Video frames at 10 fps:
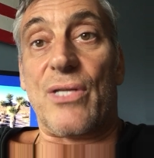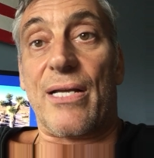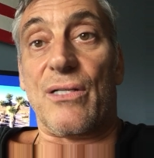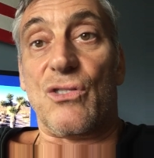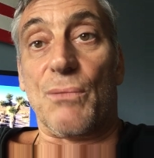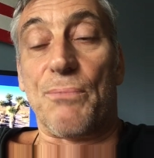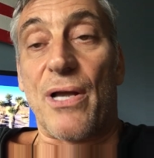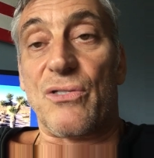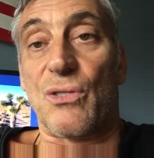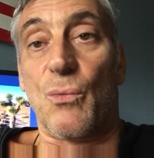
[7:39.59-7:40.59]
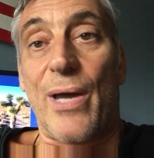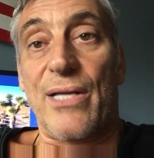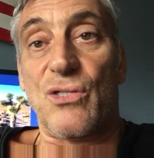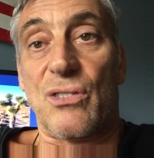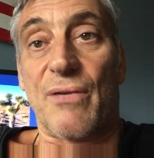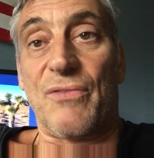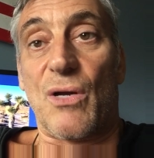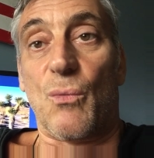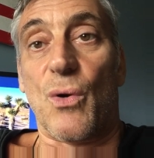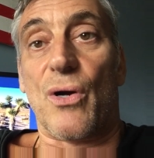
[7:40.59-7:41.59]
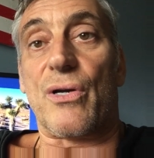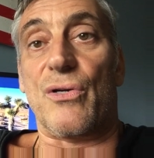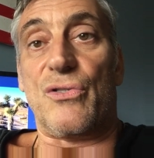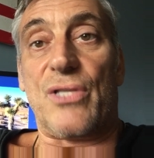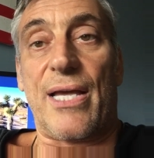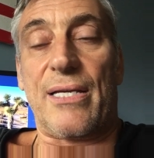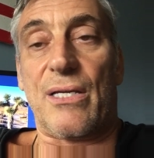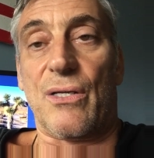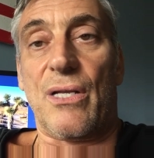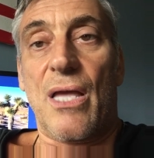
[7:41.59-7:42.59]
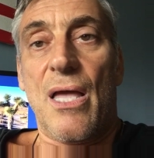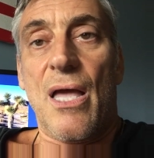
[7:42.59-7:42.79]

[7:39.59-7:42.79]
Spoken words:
They could suppress the wages of their workers. They could